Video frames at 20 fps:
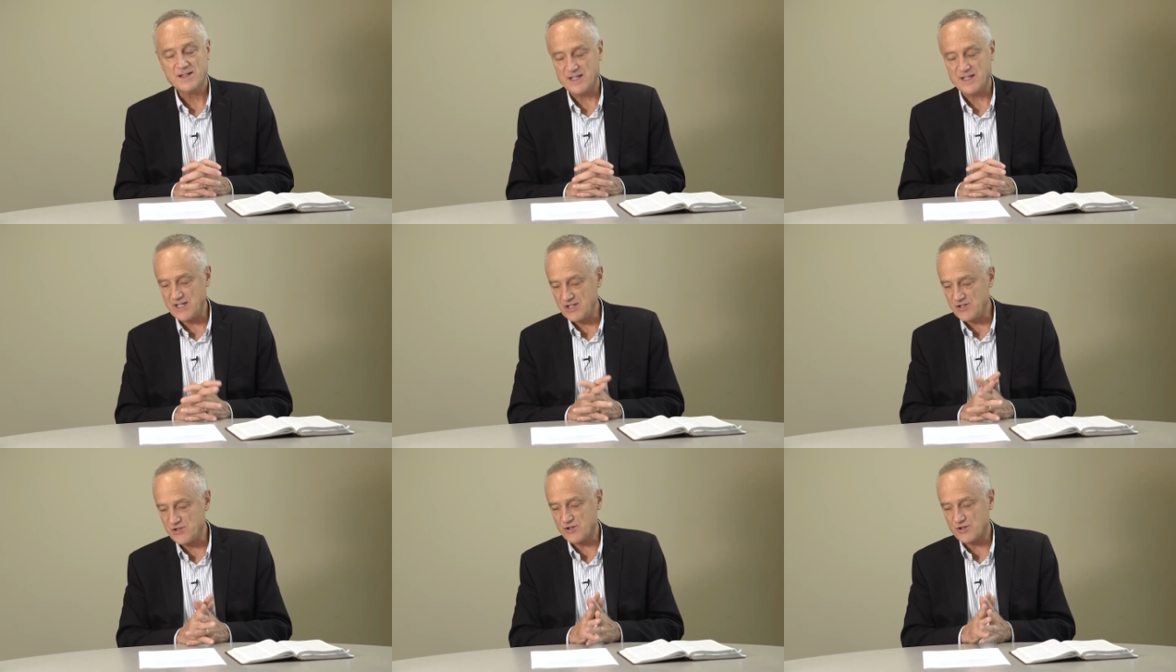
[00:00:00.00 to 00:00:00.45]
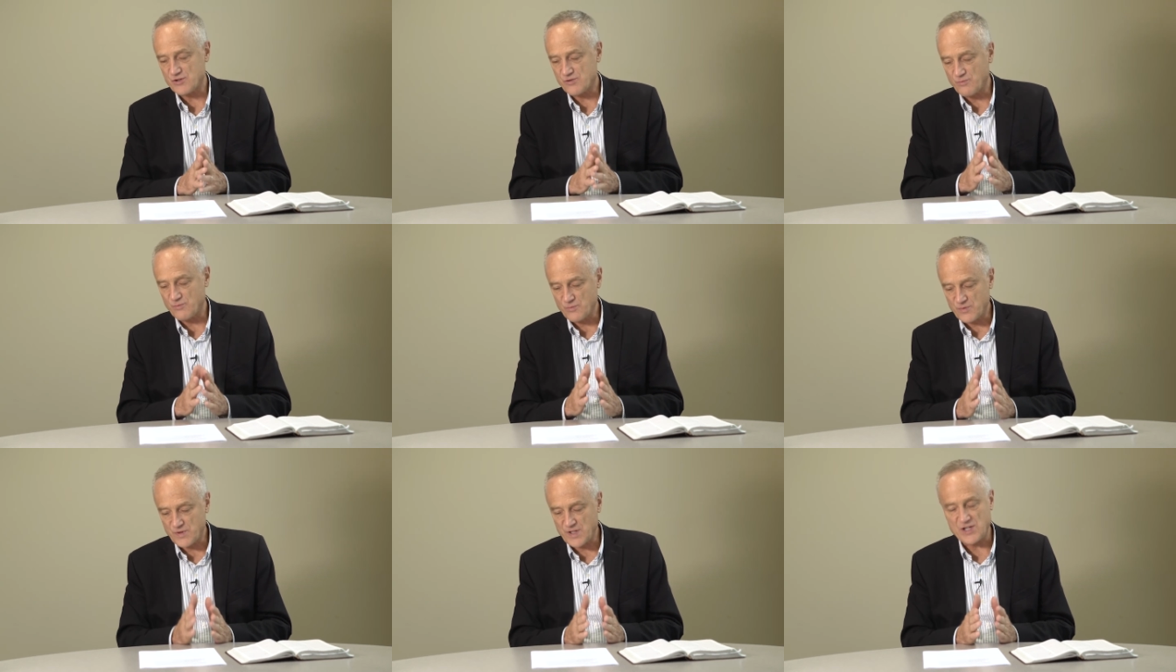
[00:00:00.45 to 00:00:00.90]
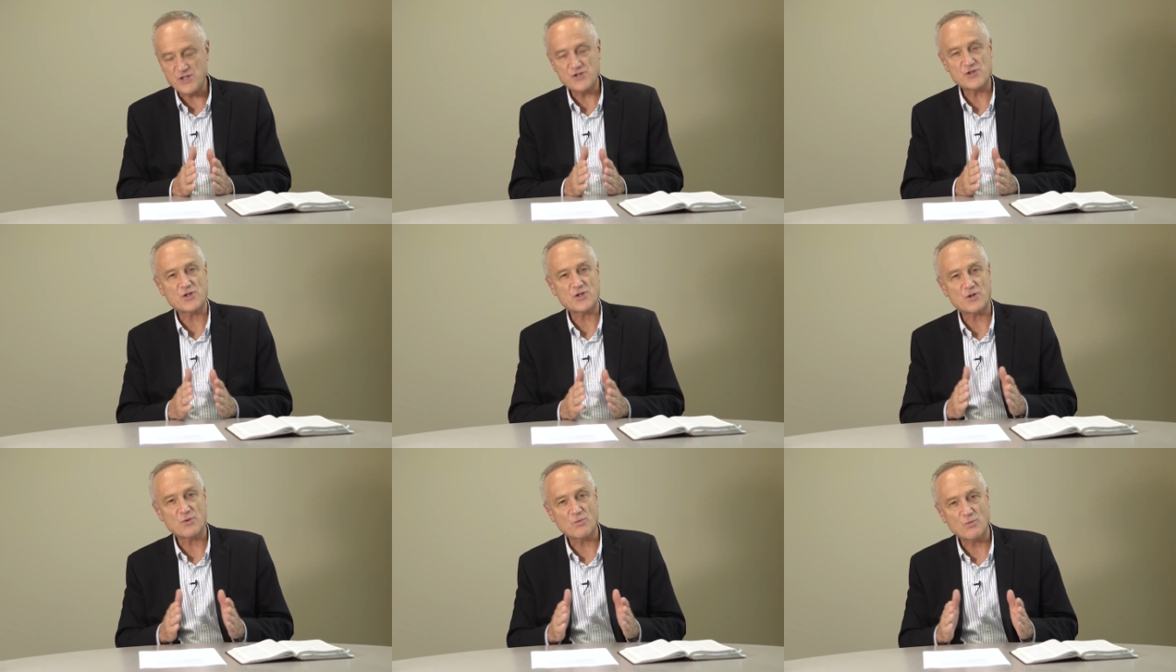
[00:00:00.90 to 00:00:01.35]
These are,
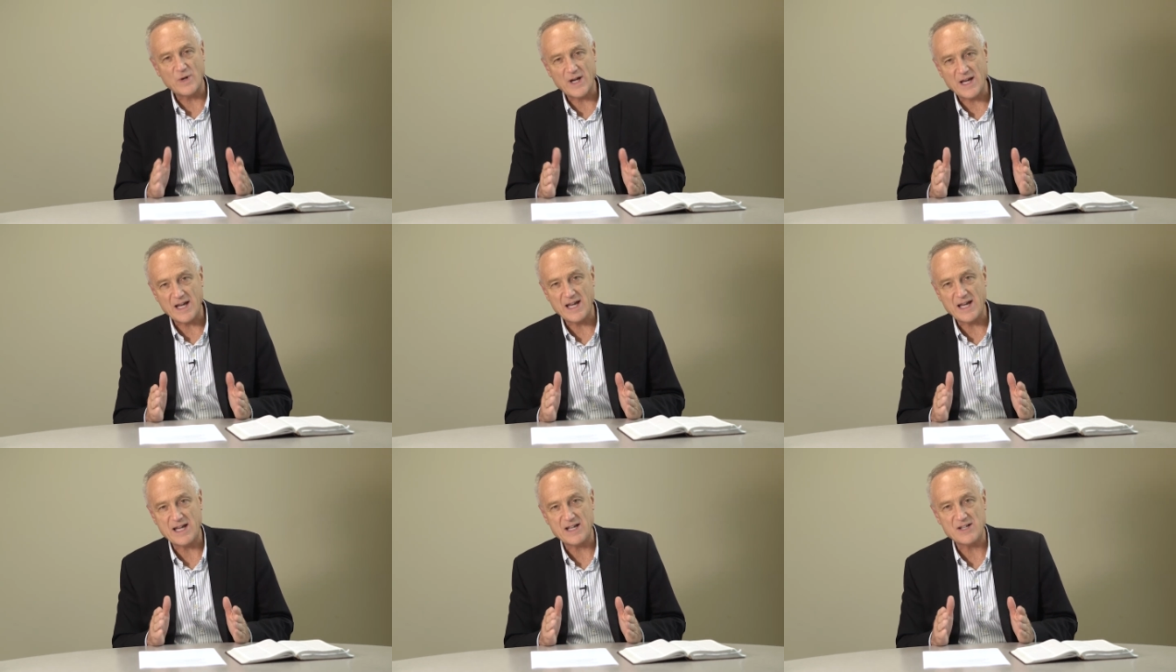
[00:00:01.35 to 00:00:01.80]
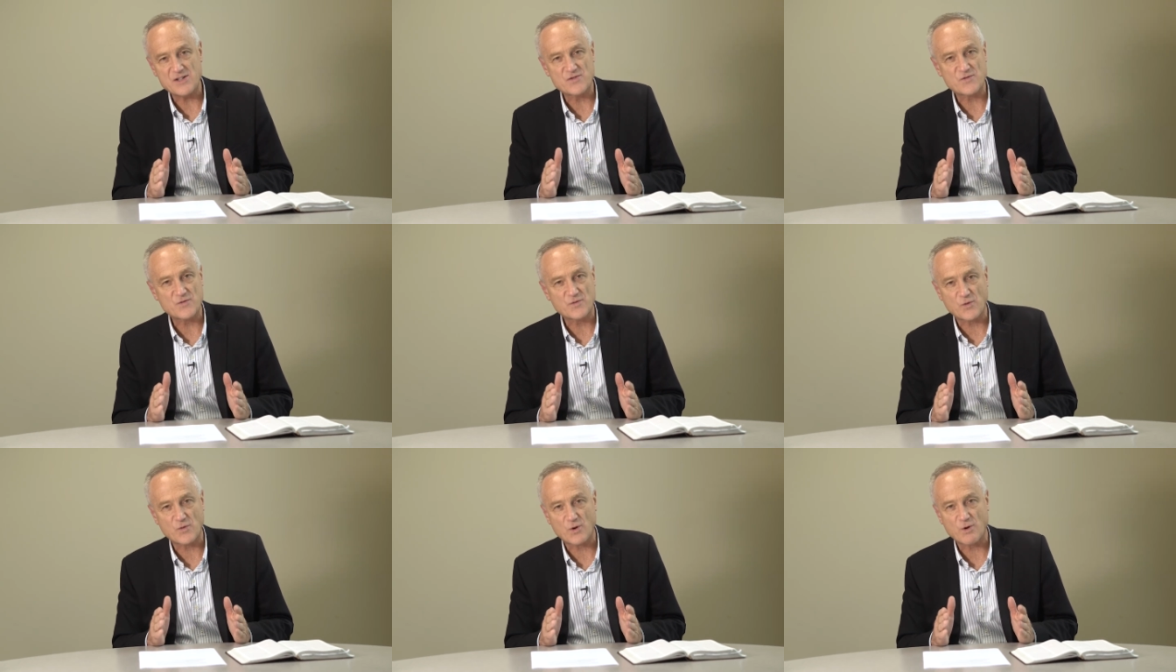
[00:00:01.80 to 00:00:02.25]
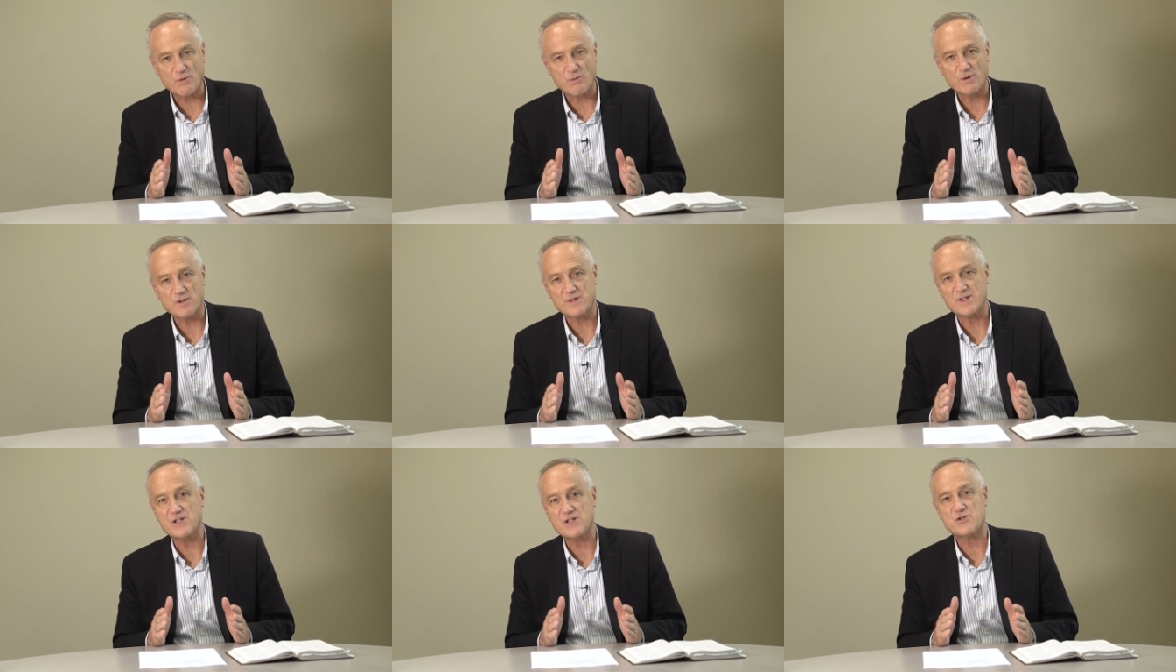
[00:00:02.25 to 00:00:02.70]
these are ways forward.